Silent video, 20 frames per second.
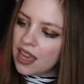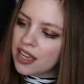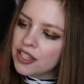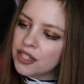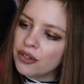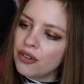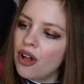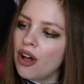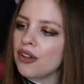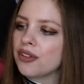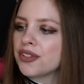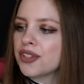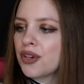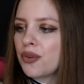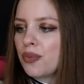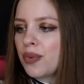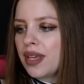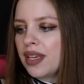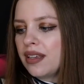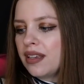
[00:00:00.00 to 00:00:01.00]
You'll
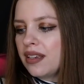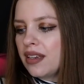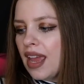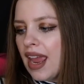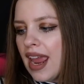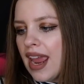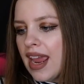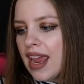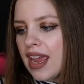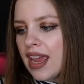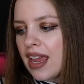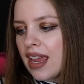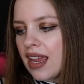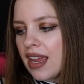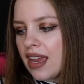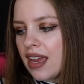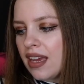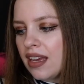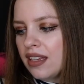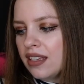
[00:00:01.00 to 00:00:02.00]
also win
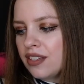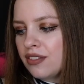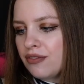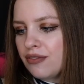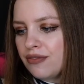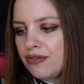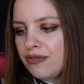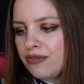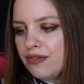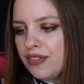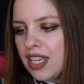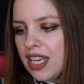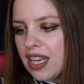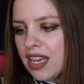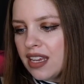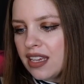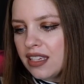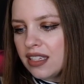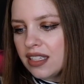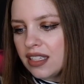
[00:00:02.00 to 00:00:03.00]
a
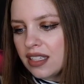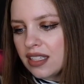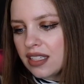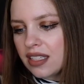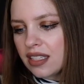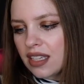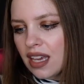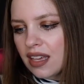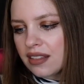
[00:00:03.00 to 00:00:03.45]
Davines